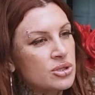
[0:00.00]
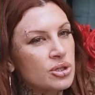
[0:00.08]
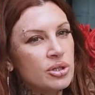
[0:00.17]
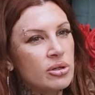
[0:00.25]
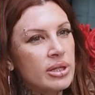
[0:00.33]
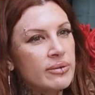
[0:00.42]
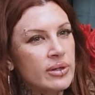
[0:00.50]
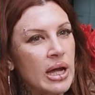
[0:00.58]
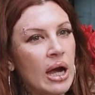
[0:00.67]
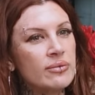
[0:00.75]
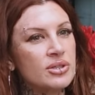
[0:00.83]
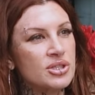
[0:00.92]
So you don't even
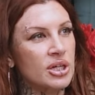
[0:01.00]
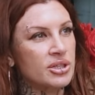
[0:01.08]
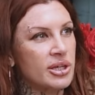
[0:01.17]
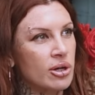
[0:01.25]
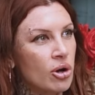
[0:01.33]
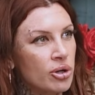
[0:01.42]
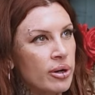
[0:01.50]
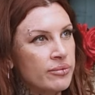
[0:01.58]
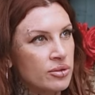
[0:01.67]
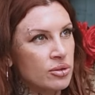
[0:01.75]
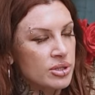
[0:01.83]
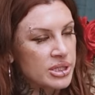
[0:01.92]
have to suck dick. All you have
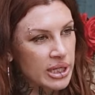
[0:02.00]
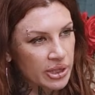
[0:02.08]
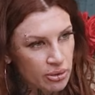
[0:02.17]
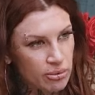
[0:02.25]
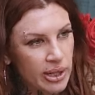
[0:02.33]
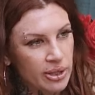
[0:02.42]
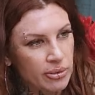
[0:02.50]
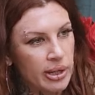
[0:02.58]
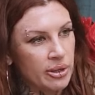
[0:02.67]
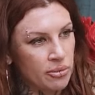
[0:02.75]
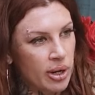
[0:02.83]
to do is say, you're right, you're right, you're